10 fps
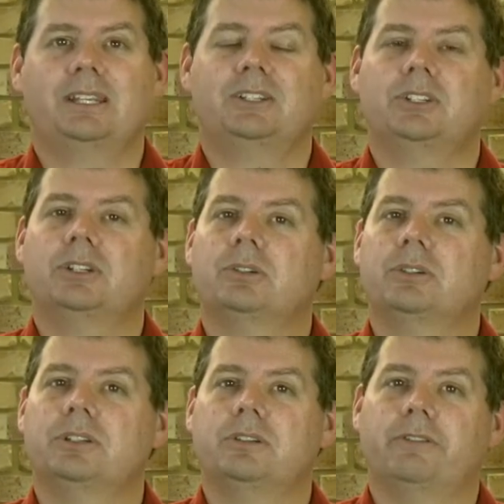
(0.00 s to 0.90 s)

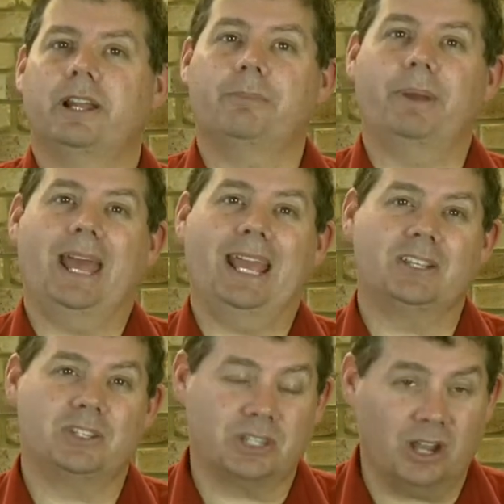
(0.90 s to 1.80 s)
children develop
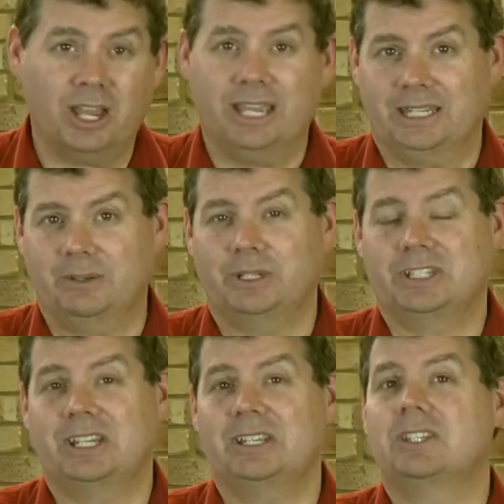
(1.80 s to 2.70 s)
anxiety,
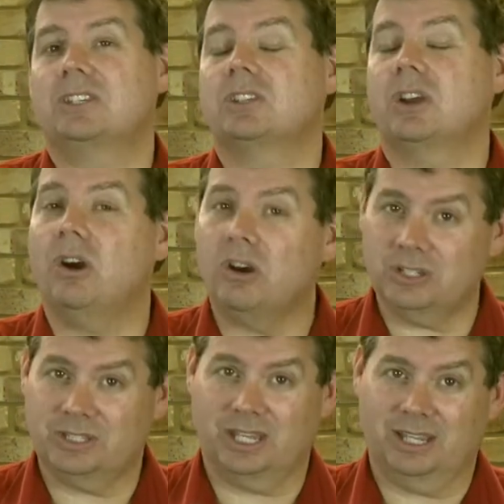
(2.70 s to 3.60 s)
which is
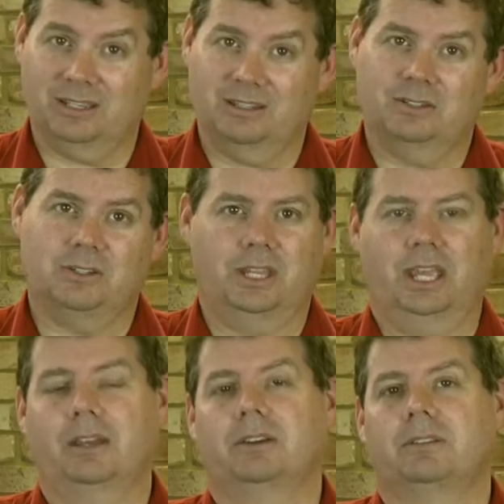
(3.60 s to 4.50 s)
toxic to their
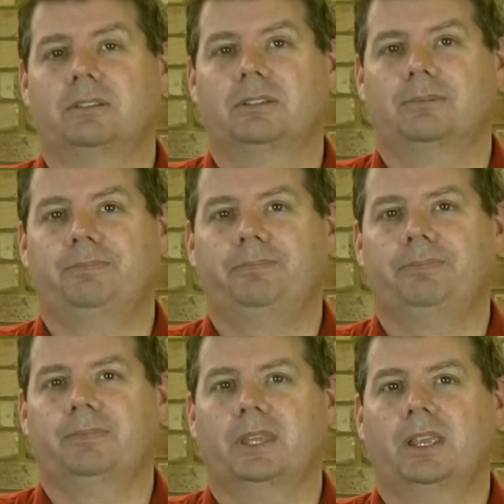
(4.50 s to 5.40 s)
health.
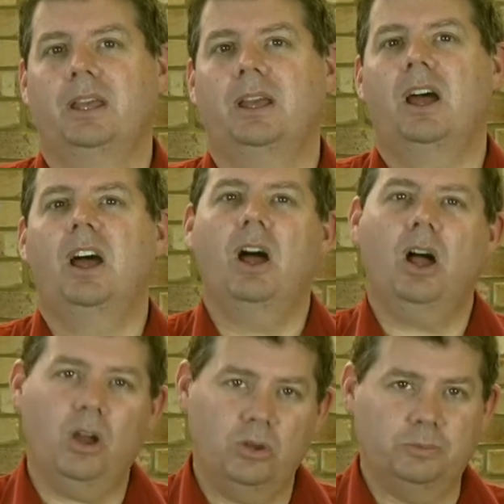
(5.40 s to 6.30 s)

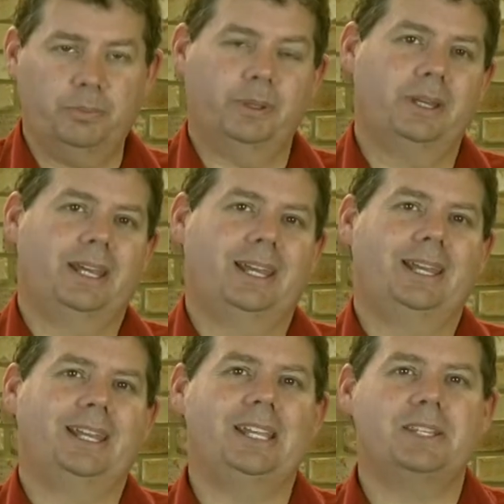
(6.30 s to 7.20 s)
Hope
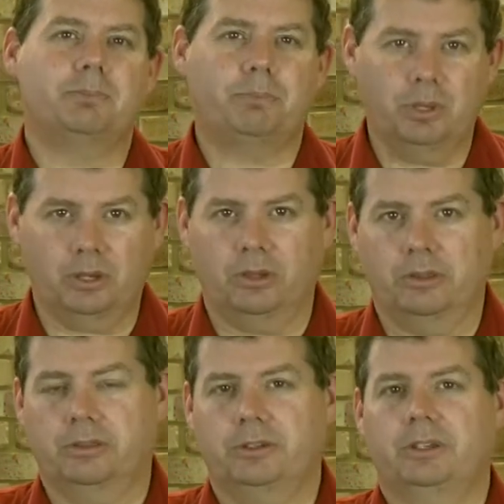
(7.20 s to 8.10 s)
is
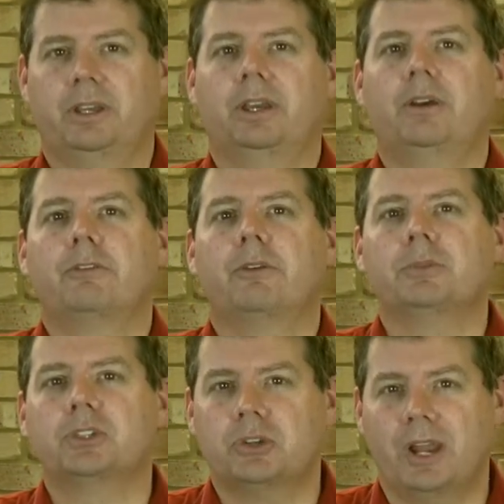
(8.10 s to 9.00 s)
birthed from
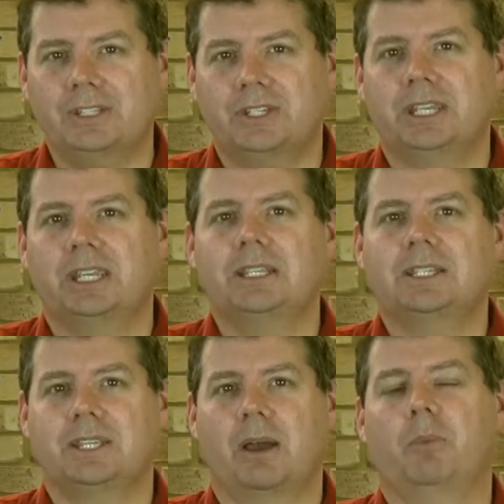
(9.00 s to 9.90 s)
trusting in
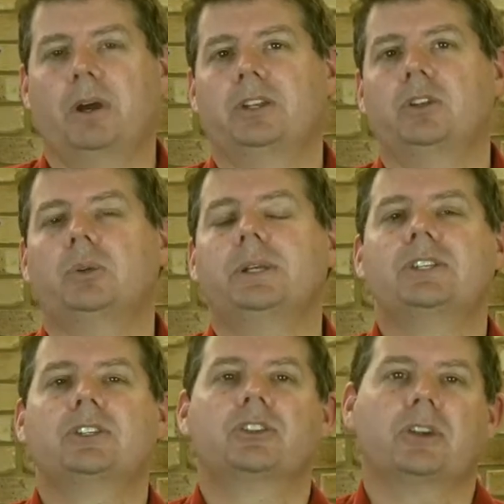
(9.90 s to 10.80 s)
someone who
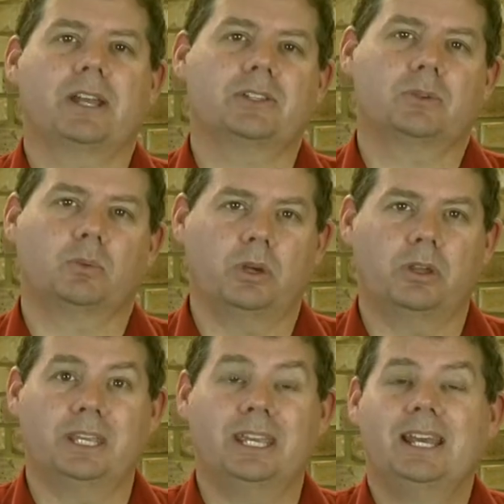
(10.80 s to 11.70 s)
is
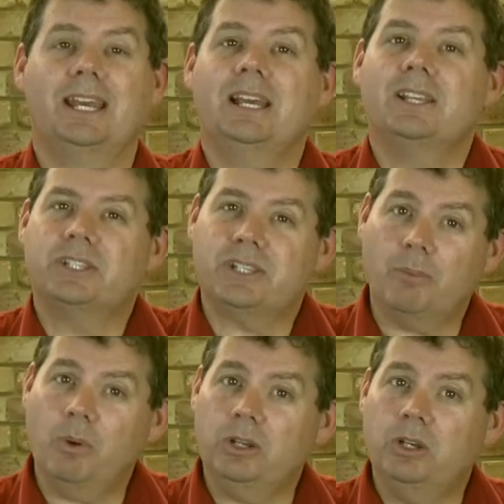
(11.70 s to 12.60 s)
trustworthy.
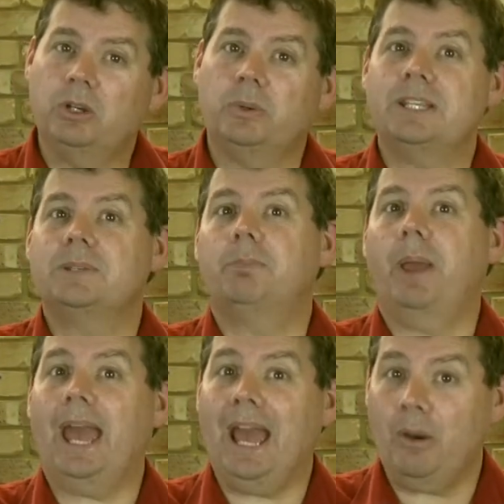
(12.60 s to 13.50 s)
Someone who is
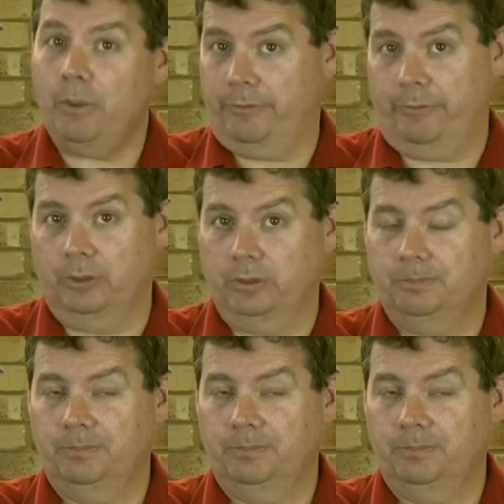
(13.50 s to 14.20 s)
powerful